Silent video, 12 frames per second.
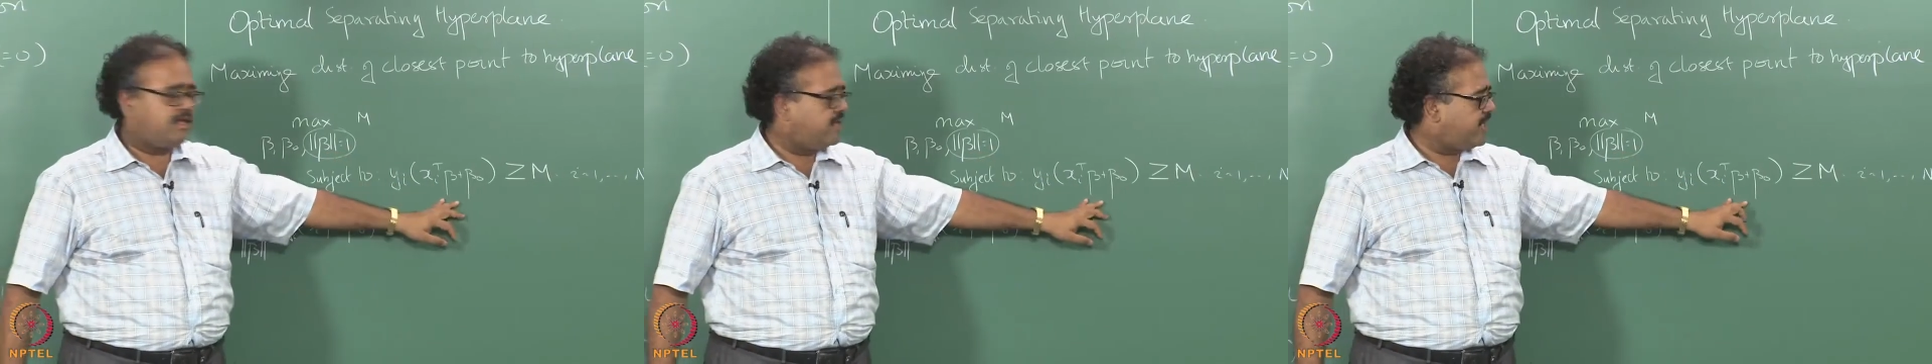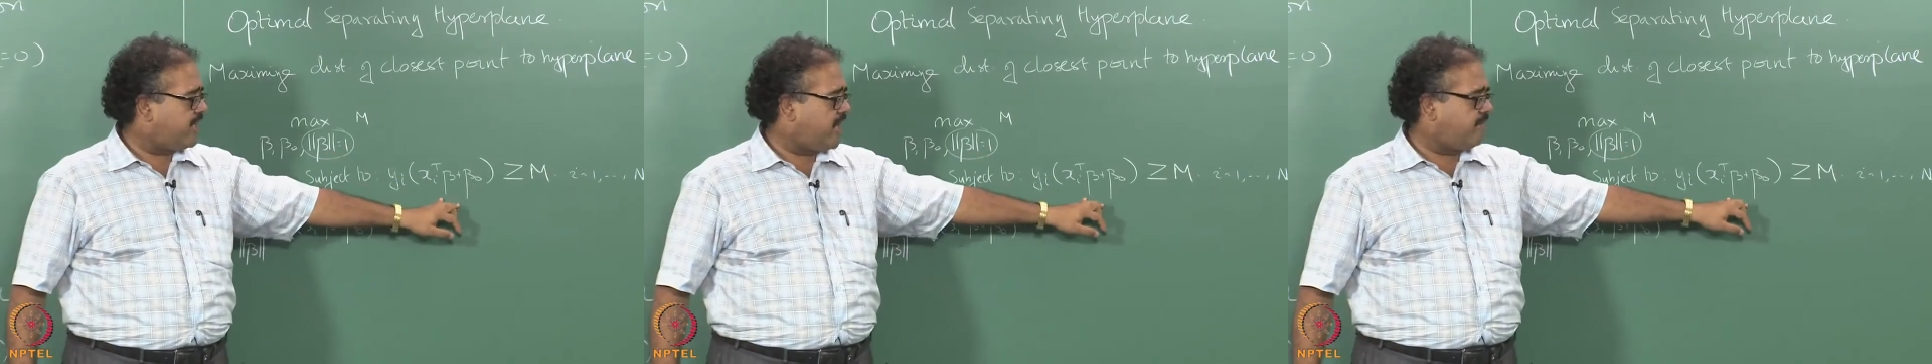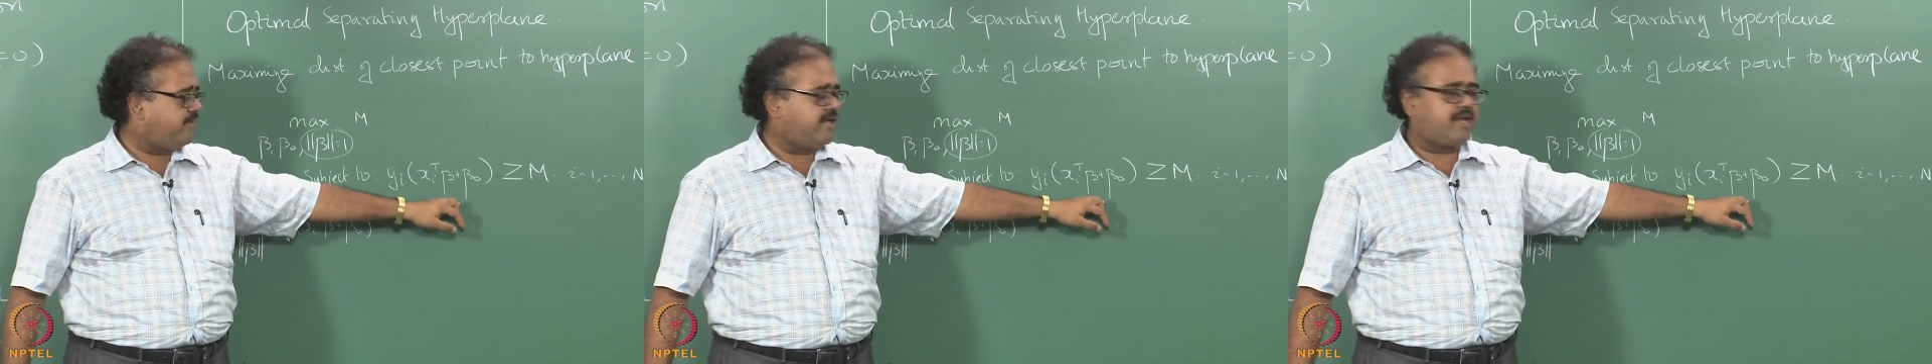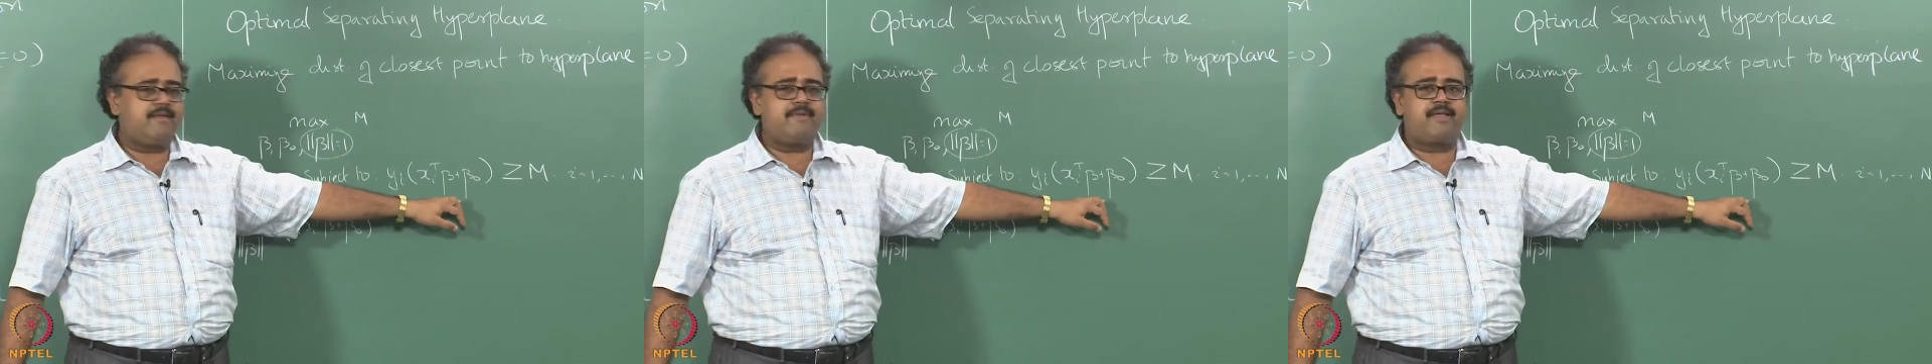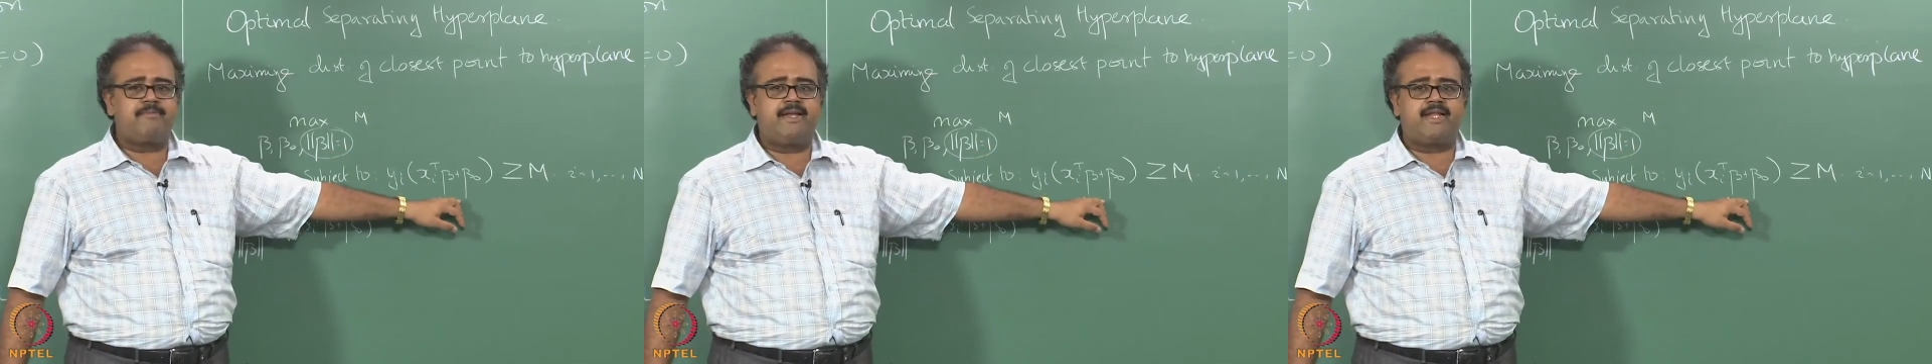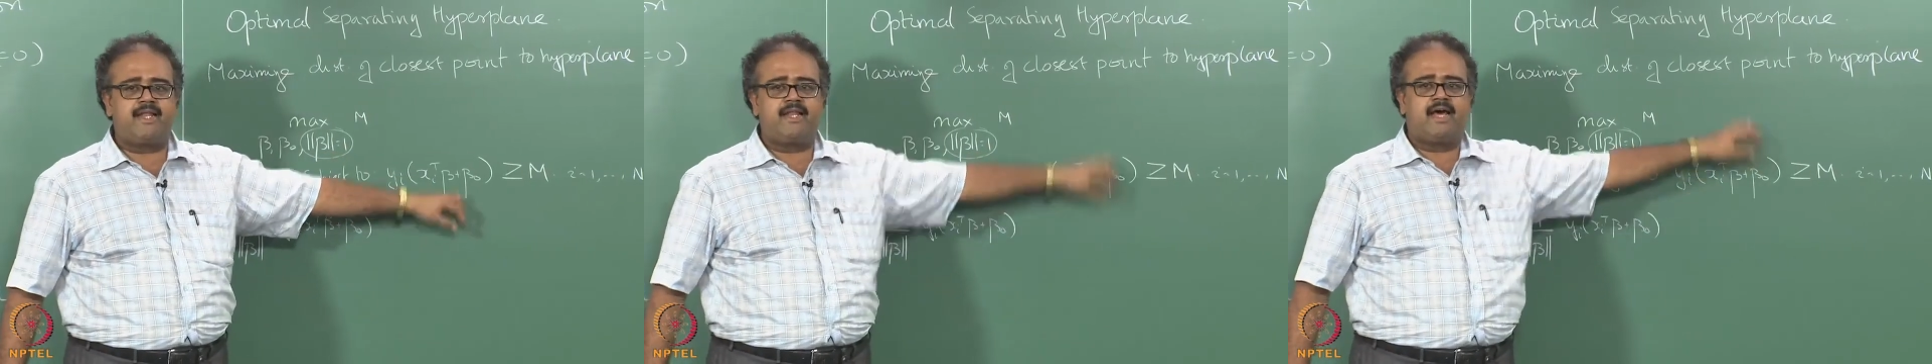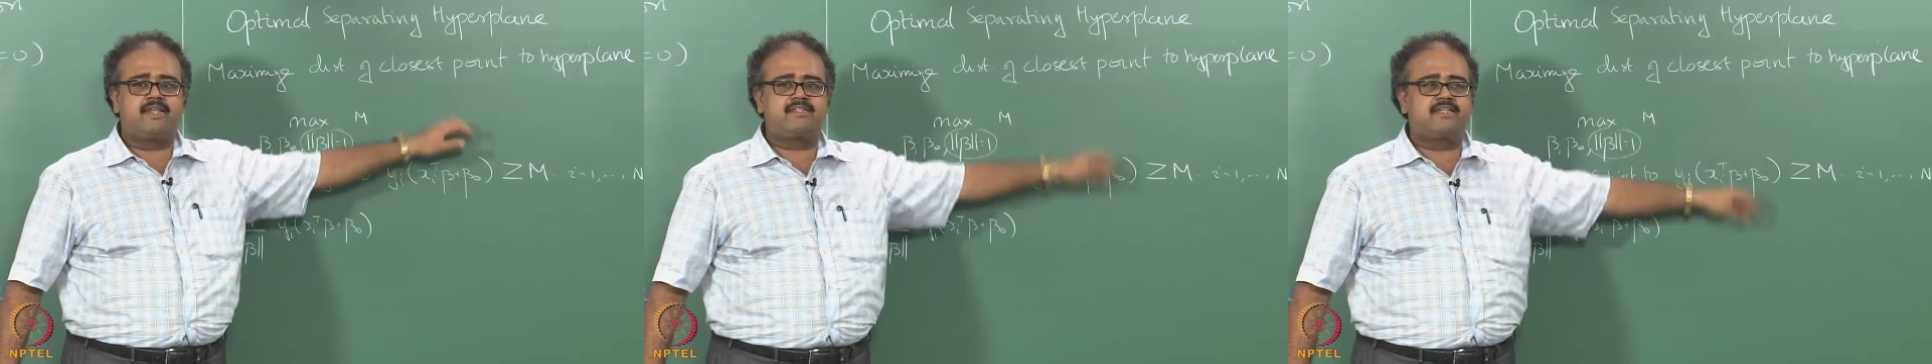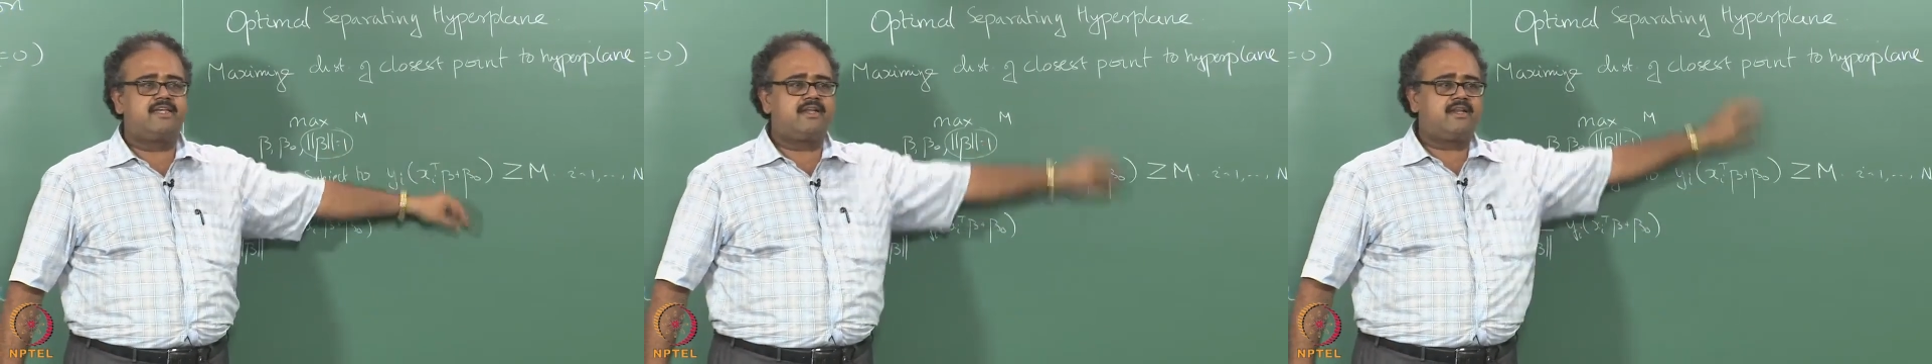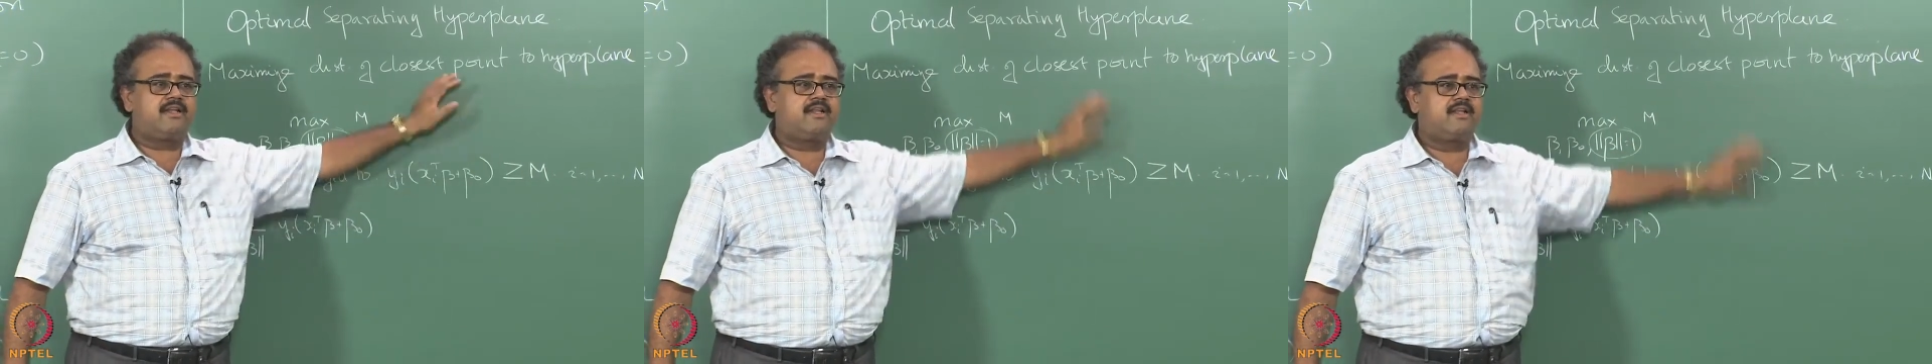I can arbitrarily make beta large here,